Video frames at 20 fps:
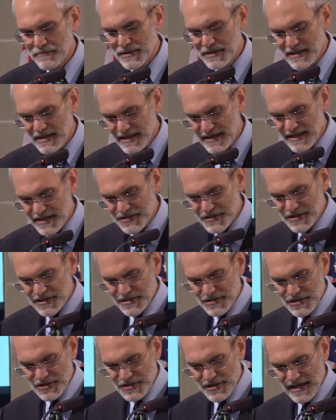Because
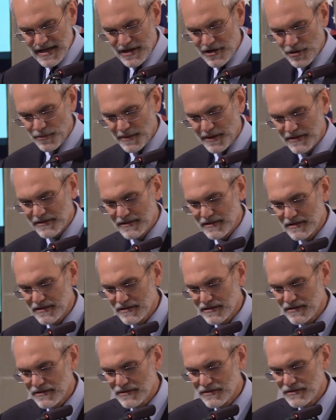it is a sacrament,
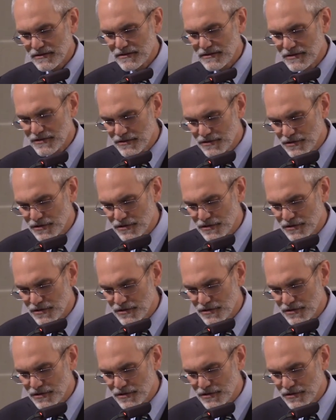the